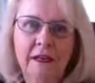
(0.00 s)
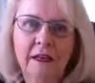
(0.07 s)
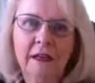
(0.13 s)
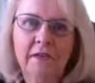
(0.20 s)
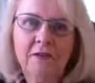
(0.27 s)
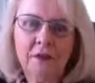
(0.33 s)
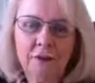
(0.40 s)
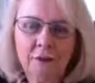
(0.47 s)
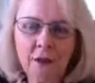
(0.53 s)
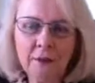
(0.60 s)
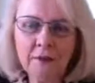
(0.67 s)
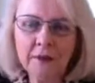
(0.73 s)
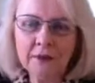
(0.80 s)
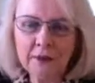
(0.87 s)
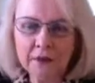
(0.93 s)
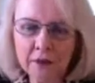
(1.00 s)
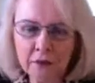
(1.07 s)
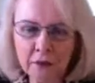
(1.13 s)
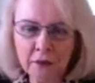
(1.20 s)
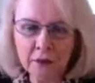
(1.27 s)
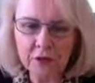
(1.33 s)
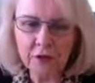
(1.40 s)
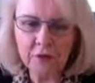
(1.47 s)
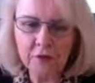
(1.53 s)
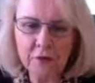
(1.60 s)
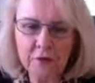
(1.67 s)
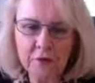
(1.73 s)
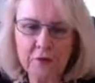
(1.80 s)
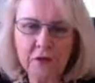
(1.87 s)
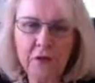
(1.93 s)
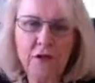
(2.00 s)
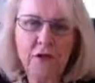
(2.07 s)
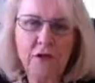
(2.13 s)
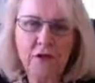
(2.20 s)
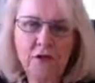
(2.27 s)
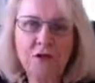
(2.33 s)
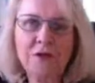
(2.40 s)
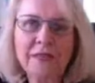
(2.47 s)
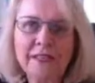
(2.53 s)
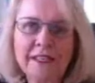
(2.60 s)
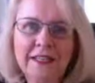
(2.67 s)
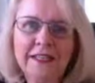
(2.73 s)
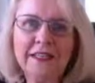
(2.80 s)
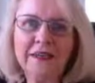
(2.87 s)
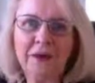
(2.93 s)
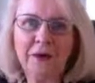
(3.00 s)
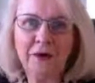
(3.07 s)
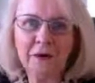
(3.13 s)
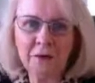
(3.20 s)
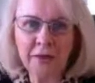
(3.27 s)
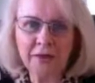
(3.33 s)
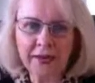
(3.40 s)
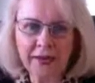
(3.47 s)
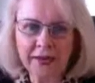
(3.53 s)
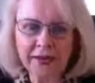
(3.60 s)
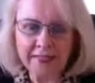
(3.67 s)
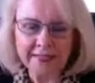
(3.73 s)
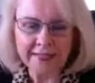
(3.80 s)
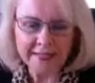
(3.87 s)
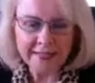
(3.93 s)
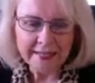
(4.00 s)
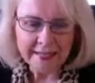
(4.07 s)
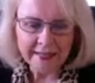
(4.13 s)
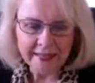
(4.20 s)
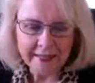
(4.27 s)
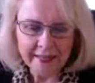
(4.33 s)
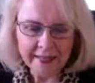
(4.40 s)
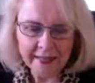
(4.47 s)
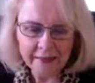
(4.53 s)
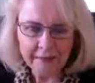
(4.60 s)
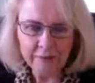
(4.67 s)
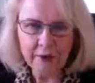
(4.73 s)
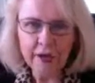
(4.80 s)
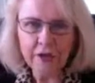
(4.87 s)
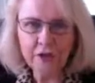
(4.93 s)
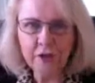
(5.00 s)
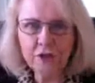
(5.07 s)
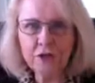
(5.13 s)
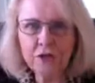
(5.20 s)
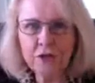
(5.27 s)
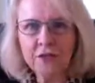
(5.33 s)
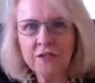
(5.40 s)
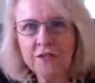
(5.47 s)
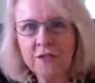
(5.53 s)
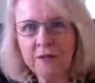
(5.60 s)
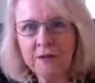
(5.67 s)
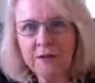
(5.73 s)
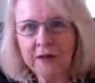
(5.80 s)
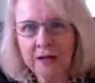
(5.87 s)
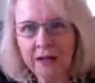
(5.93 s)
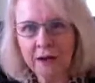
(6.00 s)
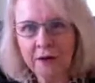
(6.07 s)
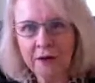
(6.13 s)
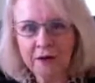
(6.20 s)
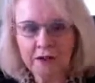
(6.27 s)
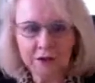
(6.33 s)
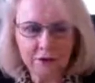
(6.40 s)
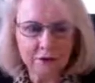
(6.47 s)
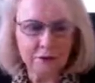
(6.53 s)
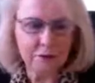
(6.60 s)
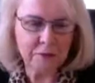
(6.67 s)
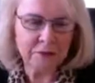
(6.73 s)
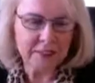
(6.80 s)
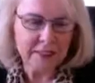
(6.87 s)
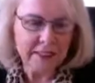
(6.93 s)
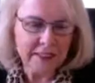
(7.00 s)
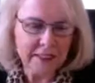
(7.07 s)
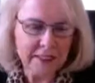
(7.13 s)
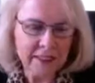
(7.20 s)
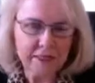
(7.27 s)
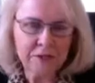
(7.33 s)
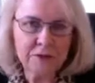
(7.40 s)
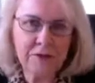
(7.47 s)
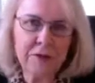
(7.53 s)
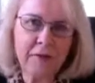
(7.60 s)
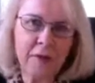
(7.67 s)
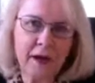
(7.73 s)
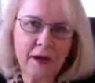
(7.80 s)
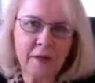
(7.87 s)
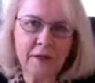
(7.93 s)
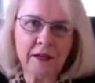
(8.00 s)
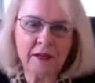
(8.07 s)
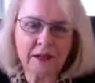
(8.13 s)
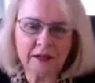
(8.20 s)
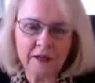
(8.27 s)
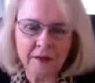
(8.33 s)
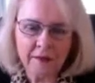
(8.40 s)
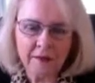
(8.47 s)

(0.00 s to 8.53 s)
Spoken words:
if you are being a real woman, you need to own that by your choice to be out here, to be seen, to be public,